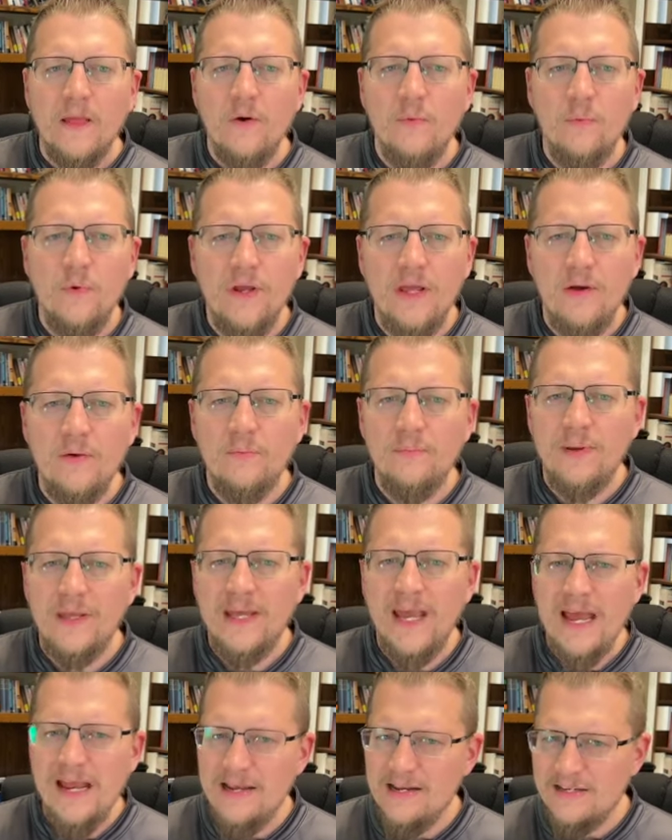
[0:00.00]
We
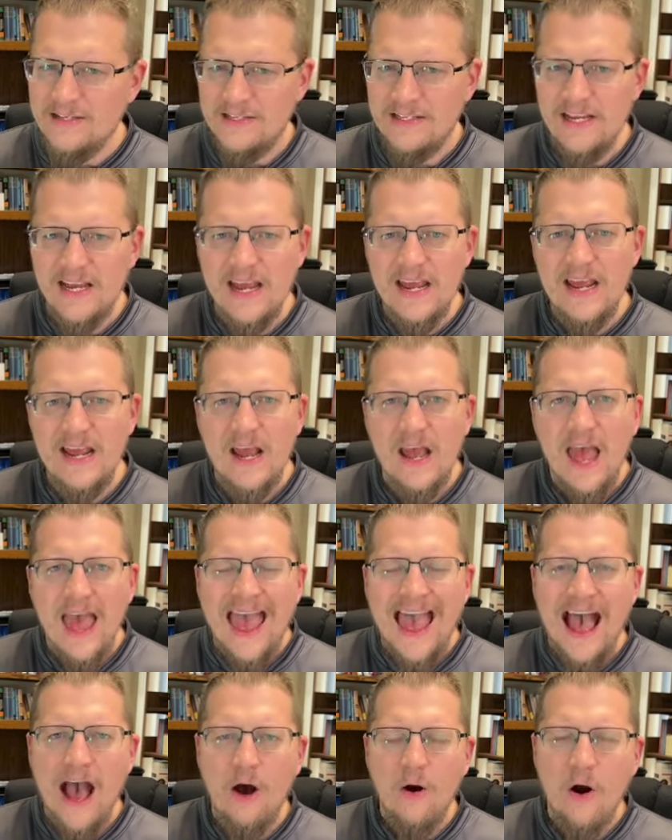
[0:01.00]
begin to see
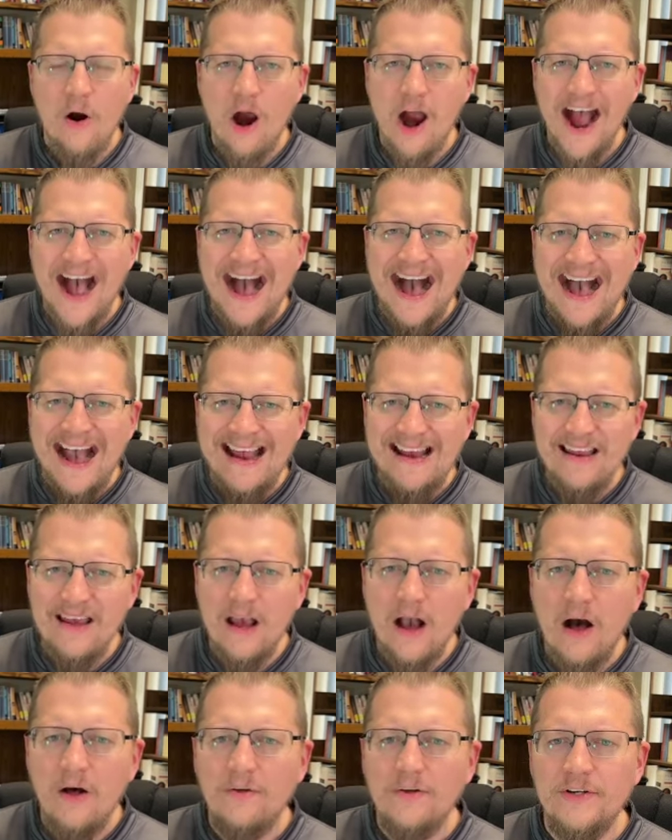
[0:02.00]
how our
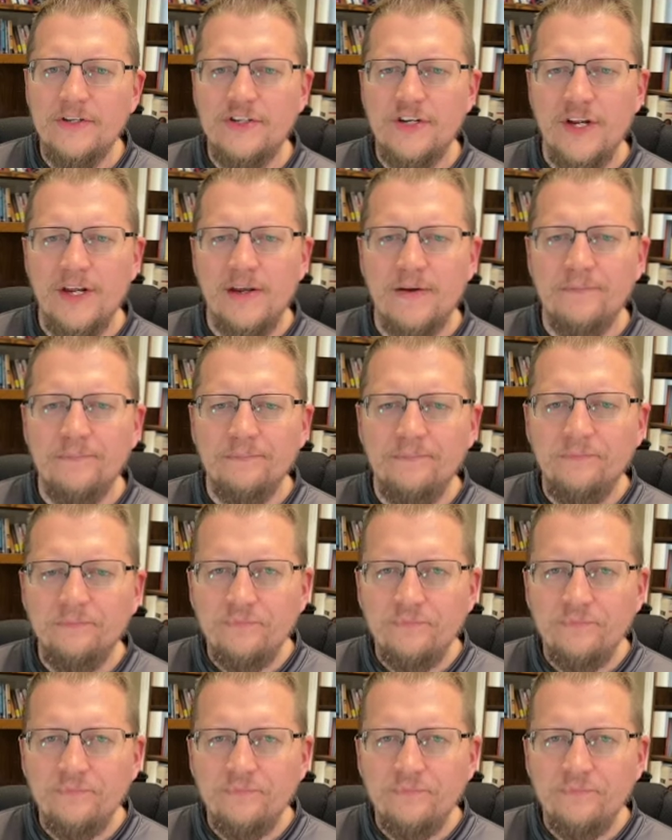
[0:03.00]
ideology